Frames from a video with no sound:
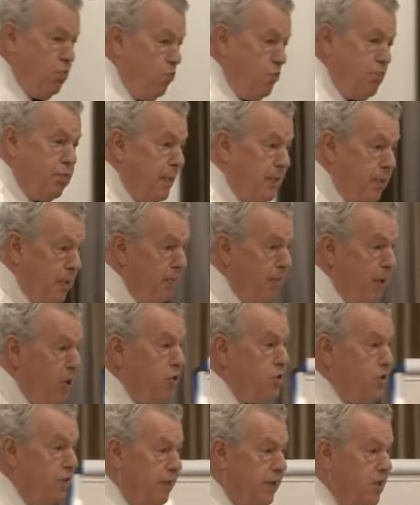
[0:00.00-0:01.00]
probably
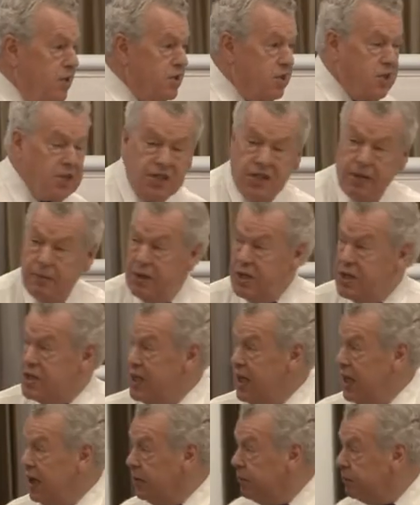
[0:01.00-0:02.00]
most of us to some
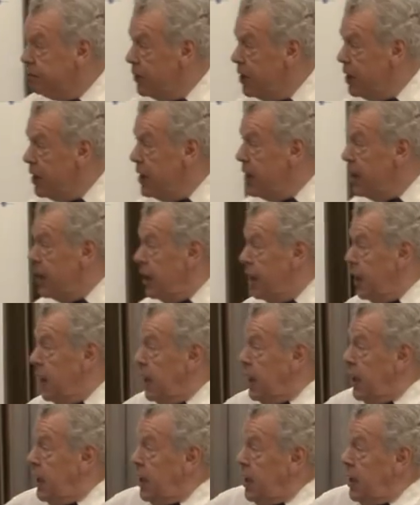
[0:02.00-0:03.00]
extent.
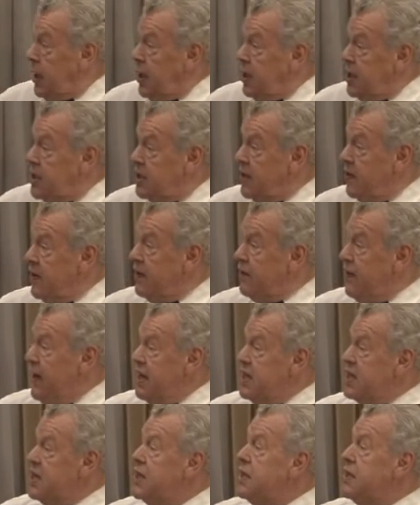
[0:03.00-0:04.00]
So
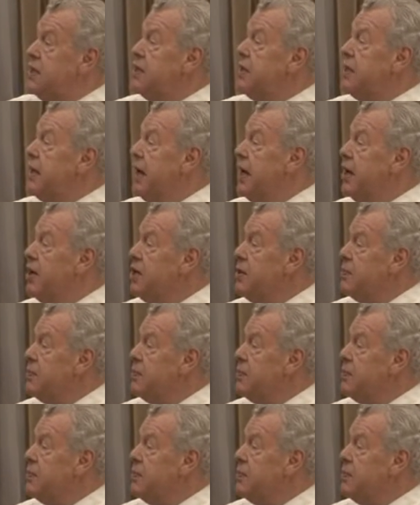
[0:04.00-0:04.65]
event, how you